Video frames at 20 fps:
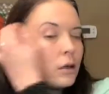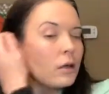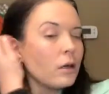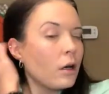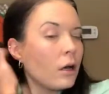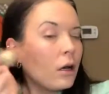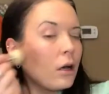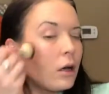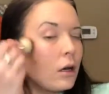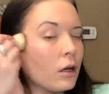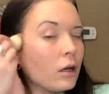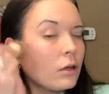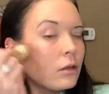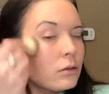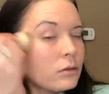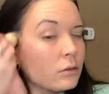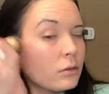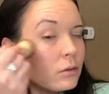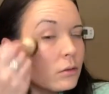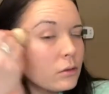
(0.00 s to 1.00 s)
uh,
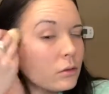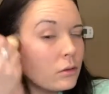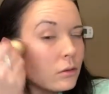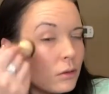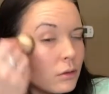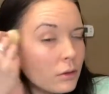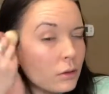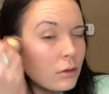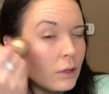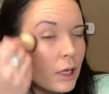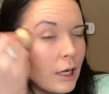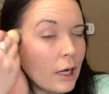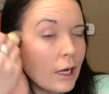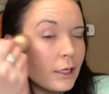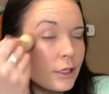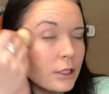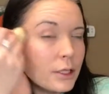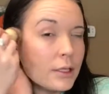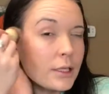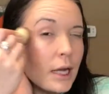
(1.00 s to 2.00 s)
I
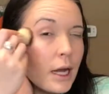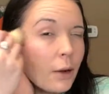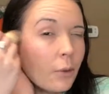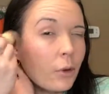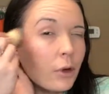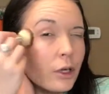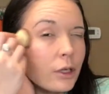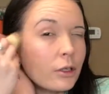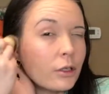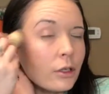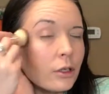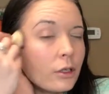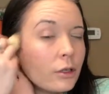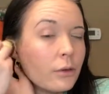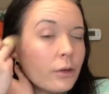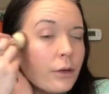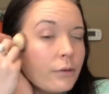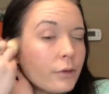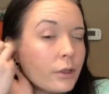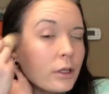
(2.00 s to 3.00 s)
just, I wanted to
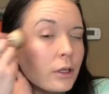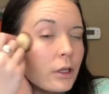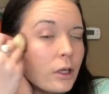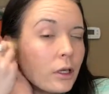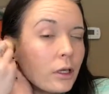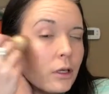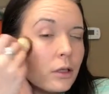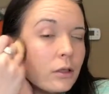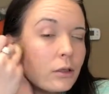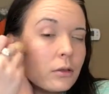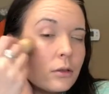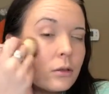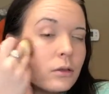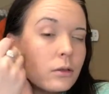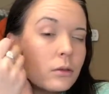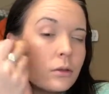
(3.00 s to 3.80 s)
do everything